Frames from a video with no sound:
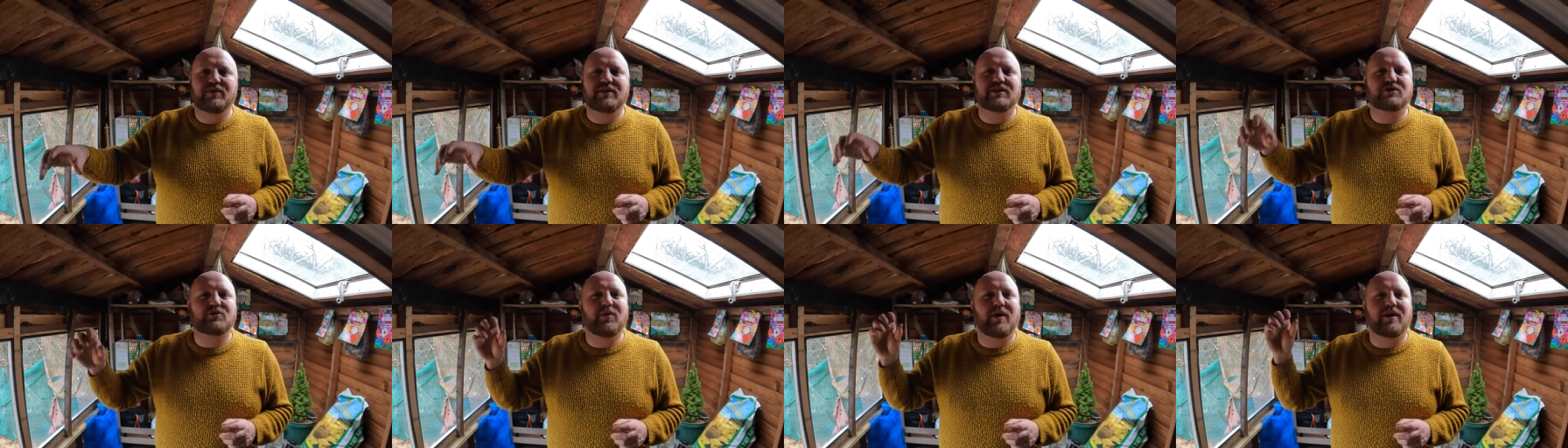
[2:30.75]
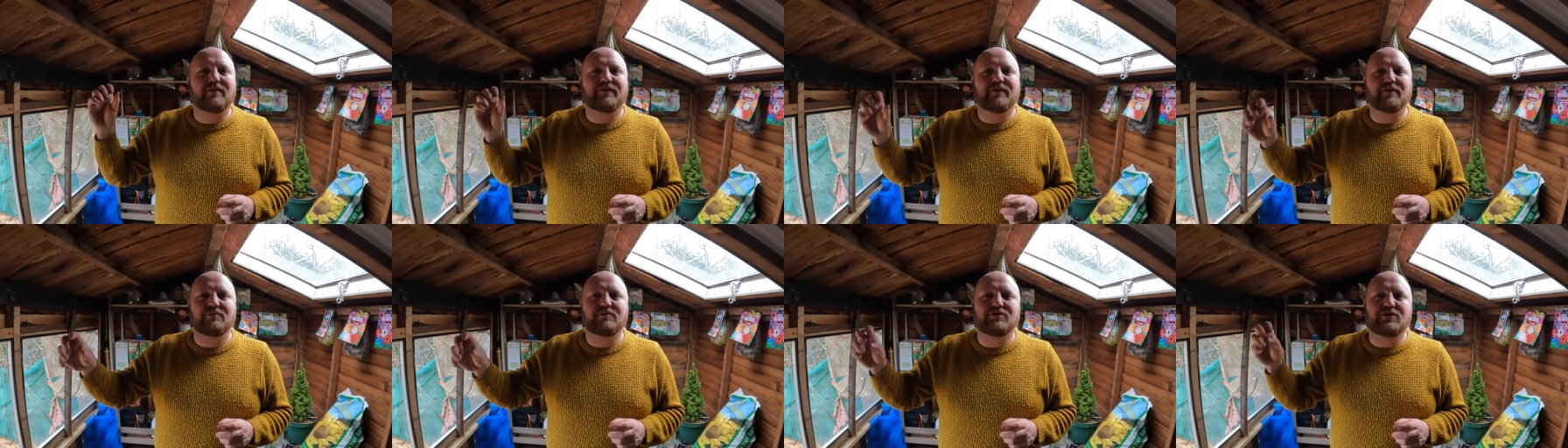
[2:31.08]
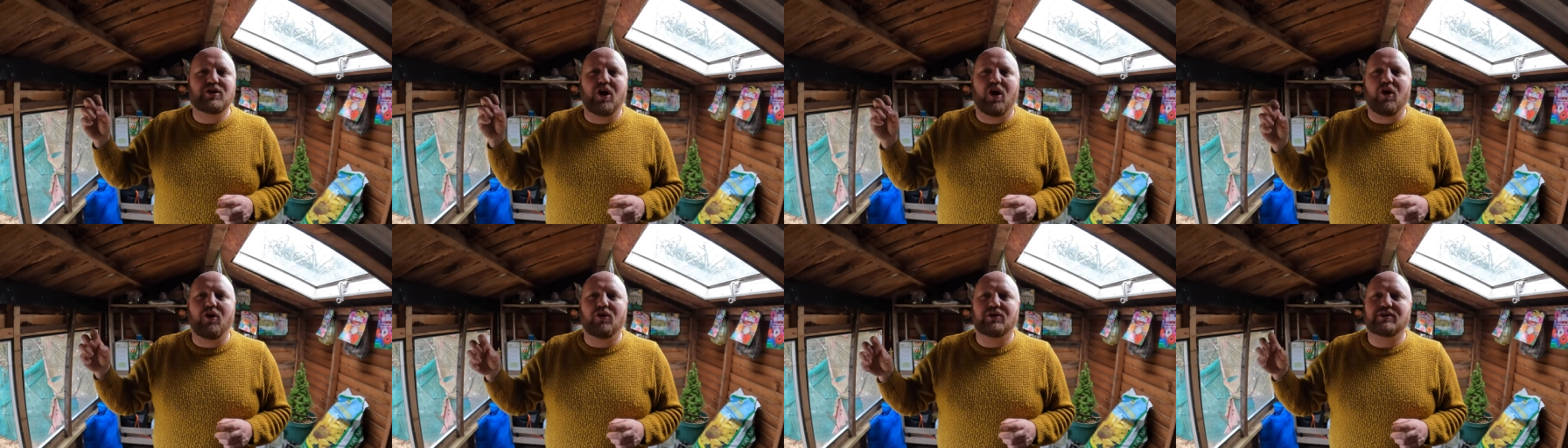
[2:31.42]
There's quite a few
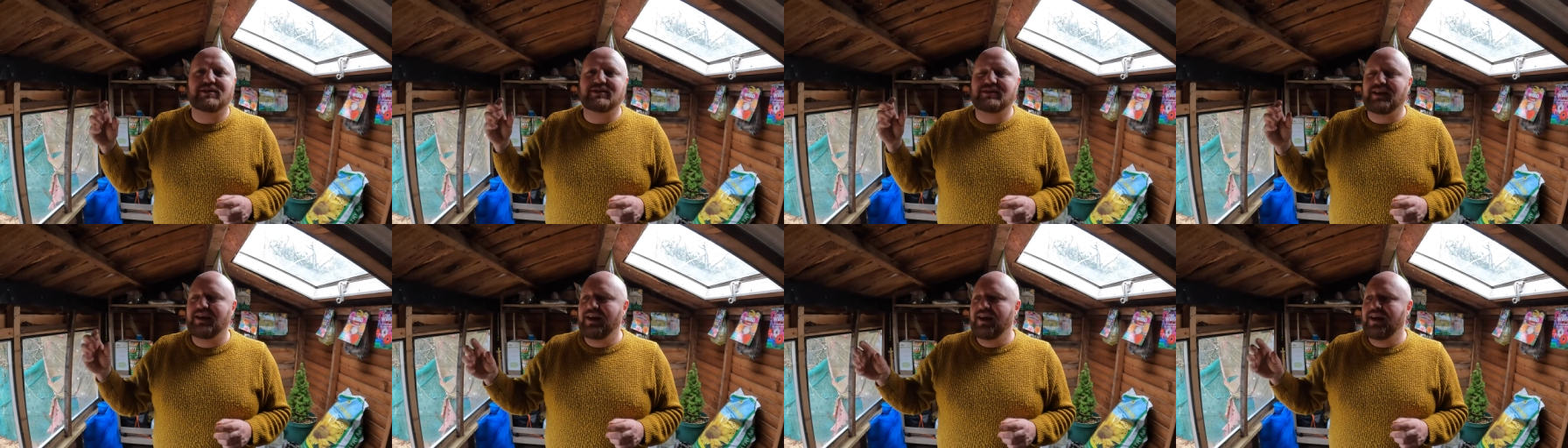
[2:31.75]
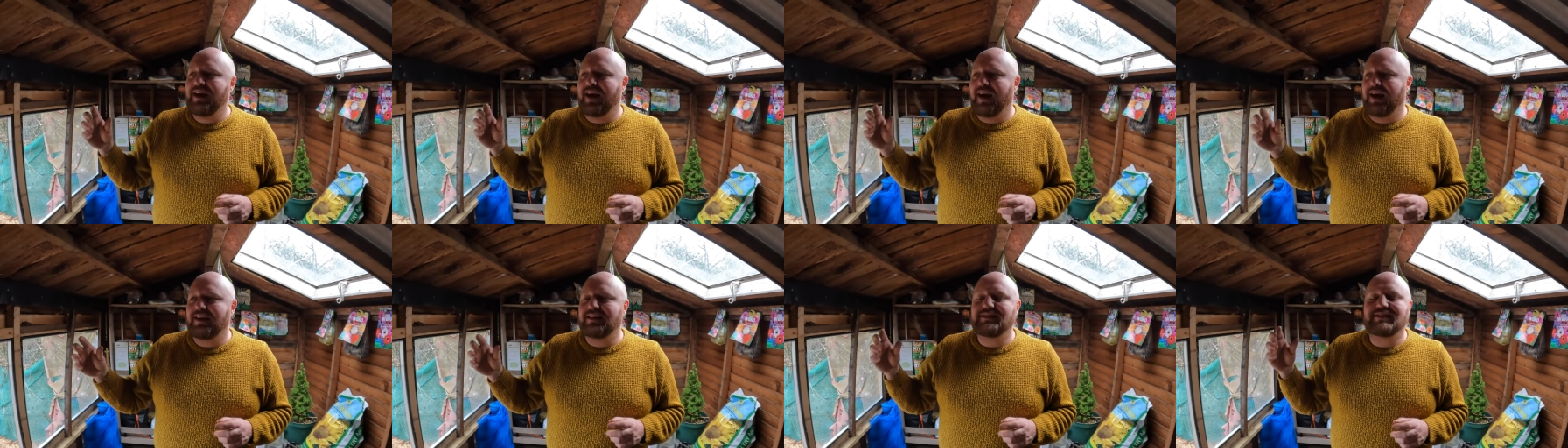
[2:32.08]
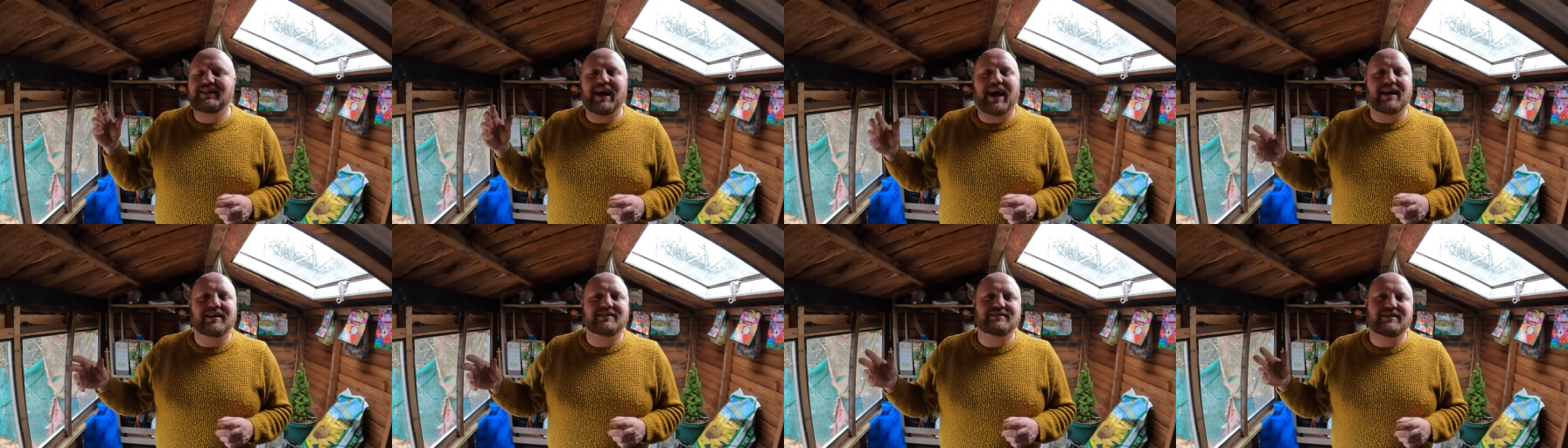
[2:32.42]
docks
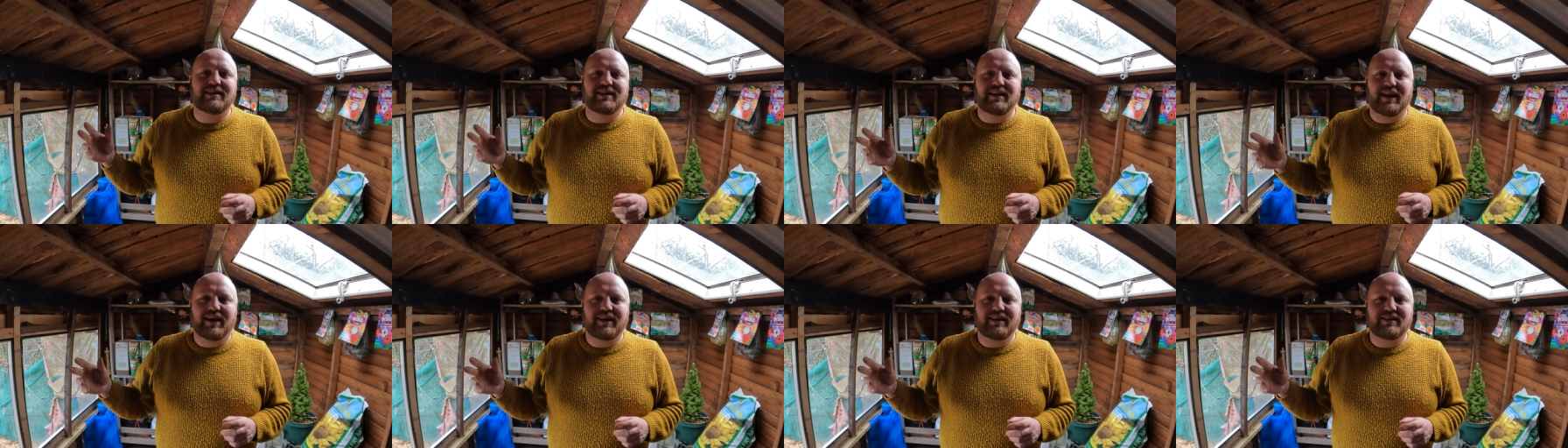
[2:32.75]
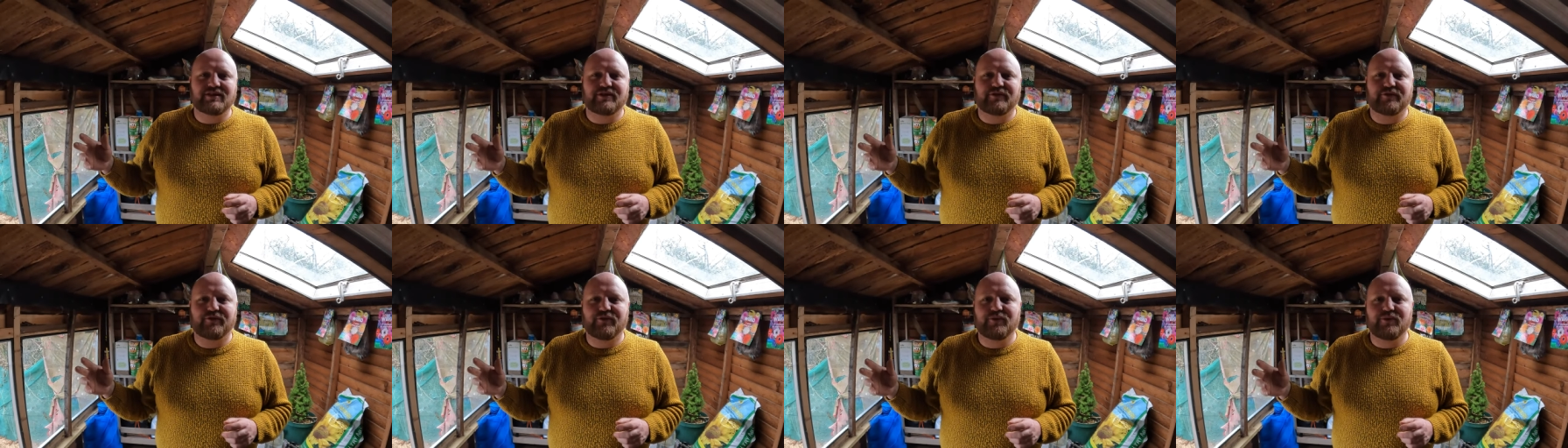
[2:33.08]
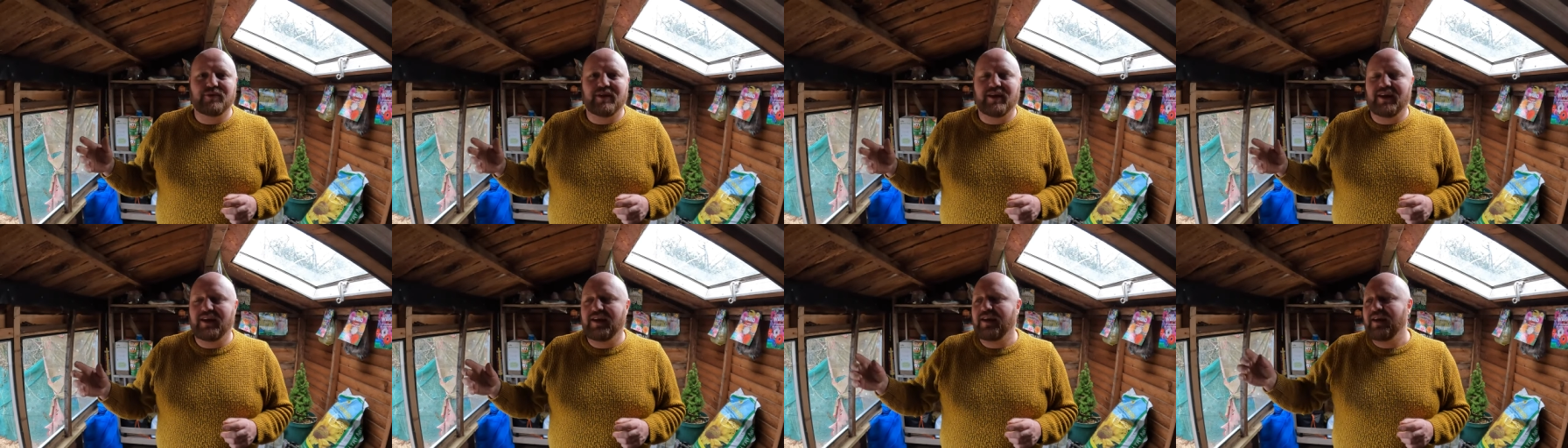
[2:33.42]
and dandelions
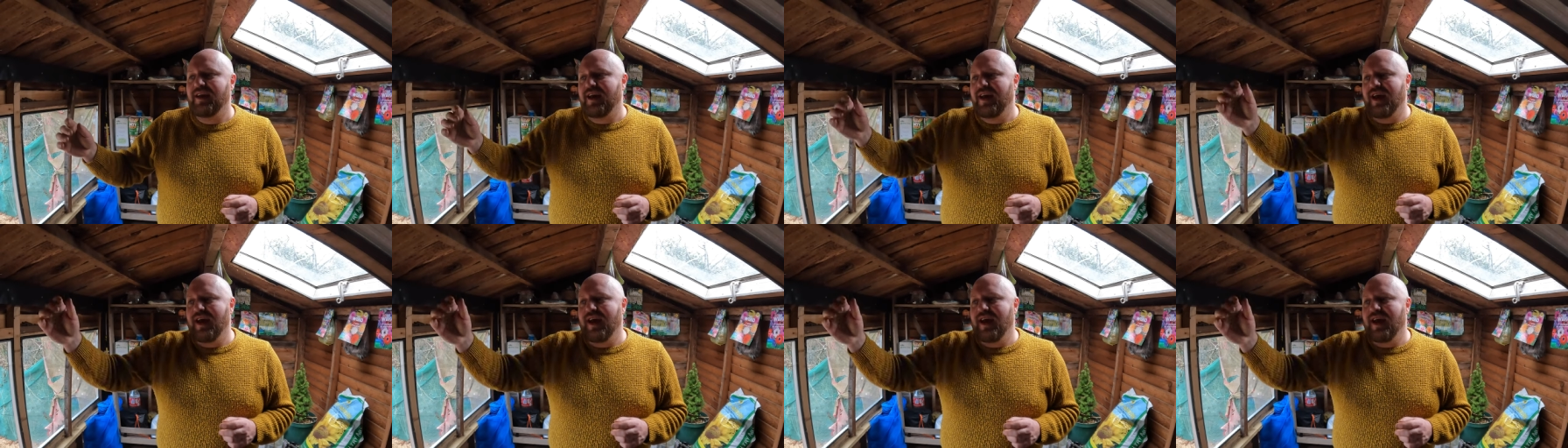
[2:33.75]
through there.